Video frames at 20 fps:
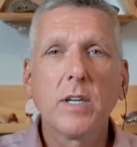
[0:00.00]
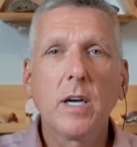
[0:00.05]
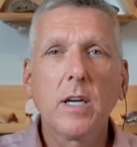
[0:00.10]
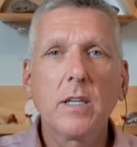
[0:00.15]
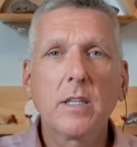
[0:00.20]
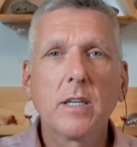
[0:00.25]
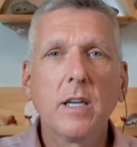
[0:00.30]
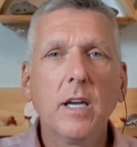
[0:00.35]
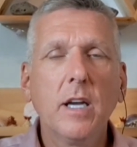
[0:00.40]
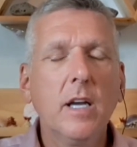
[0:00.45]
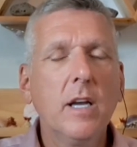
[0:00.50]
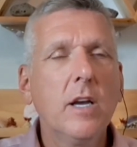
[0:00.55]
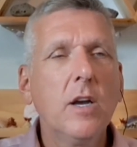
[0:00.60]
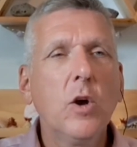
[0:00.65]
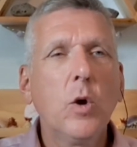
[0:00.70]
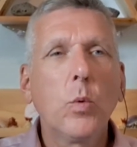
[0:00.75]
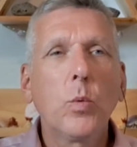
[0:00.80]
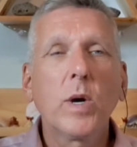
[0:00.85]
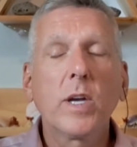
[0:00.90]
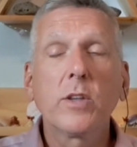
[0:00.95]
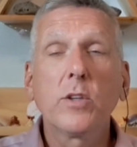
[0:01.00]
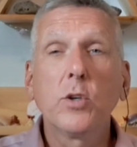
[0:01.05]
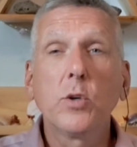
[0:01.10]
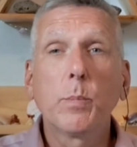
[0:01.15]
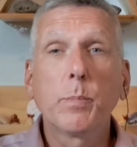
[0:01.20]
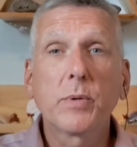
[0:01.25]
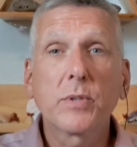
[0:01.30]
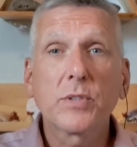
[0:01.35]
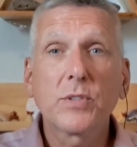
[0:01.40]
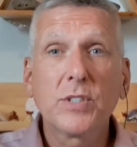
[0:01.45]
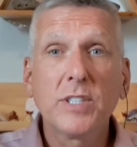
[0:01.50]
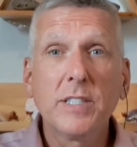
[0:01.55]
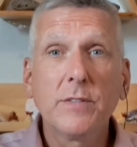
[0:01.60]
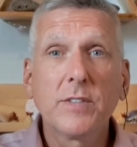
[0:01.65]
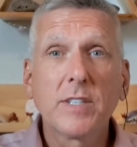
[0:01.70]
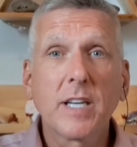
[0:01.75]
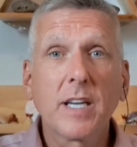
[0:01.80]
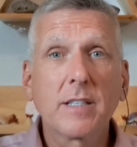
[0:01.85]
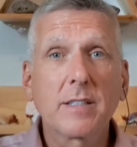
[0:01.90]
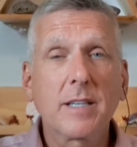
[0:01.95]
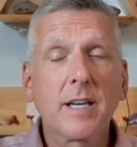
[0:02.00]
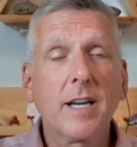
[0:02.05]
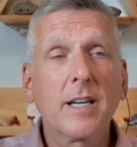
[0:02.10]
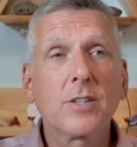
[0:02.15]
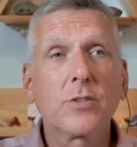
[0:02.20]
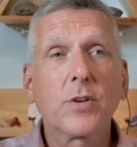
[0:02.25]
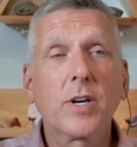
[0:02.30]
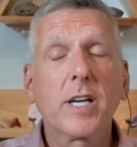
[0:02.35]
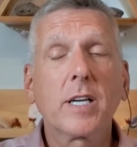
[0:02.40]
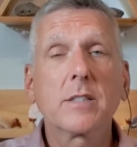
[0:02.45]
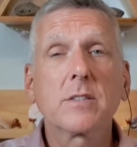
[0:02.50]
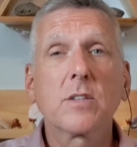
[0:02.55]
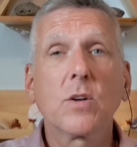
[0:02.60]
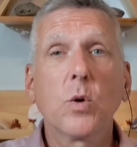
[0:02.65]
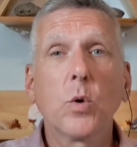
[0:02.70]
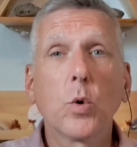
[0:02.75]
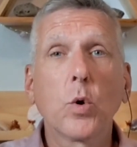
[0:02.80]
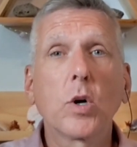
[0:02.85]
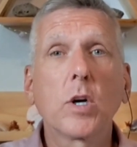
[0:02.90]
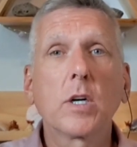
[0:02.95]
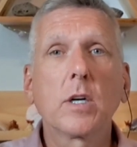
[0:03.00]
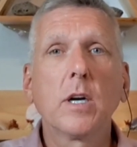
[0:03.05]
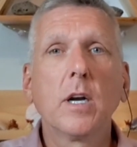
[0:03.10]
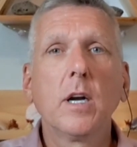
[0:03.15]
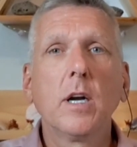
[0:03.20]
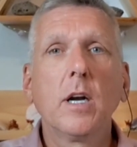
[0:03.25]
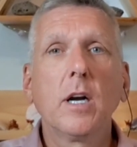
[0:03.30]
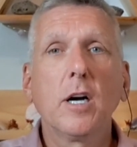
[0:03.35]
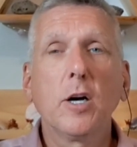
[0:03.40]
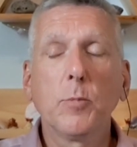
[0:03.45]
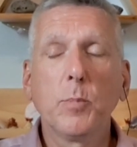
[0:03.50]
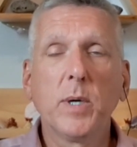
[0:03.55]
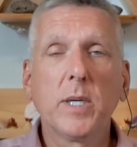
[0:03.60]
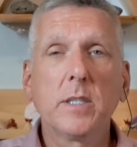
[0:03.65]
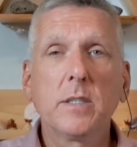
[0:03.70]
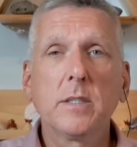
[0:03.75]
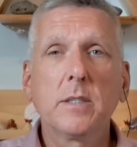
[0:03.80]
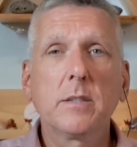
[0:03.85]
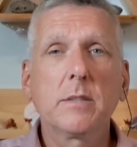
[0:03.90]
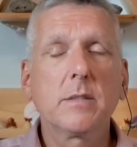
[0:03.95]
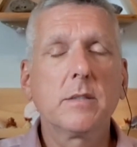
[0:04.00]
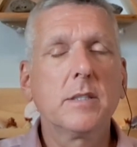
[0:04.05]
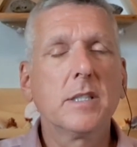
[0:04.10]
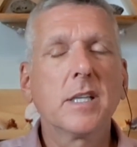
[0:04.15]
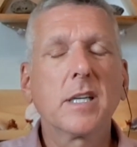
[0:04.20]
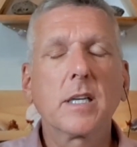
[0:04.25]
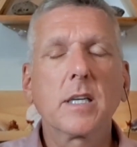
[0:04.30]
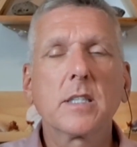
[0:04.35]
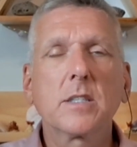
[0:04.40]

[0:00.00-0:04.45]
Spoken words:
done, whether you perceive it as contrast or abundance. It